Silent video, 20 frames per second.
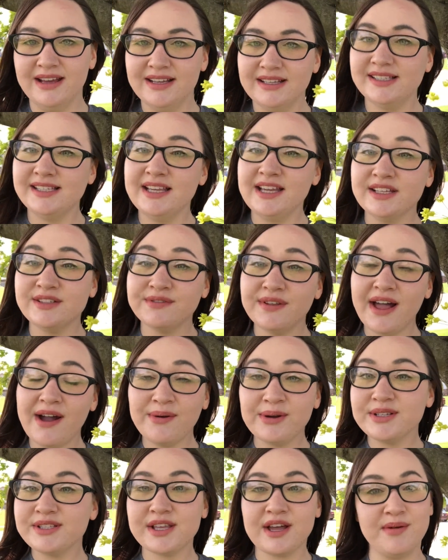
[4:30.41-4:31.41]
Seeing as
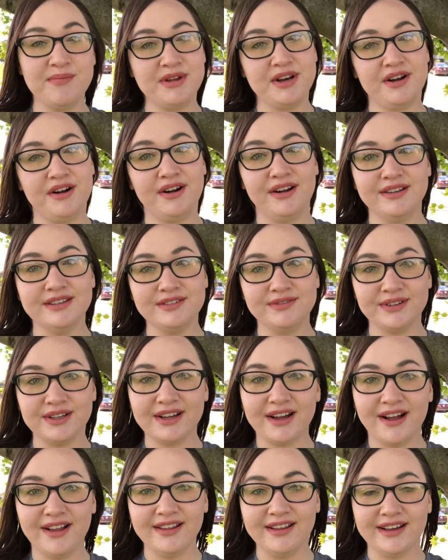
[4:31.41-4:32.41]
flowers come in all different
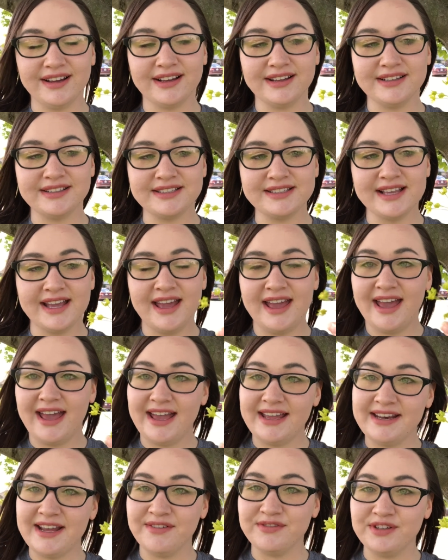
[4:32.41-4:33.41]
colors
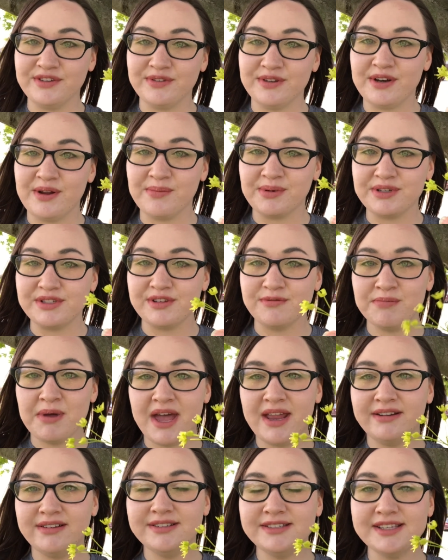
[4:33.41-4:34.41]
and have different numbers of
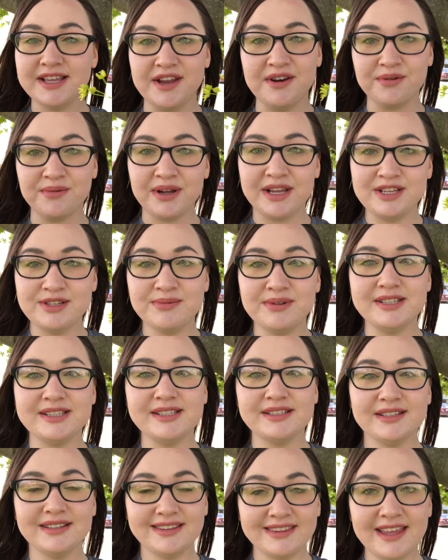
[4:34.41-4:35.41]
petals and arrangements,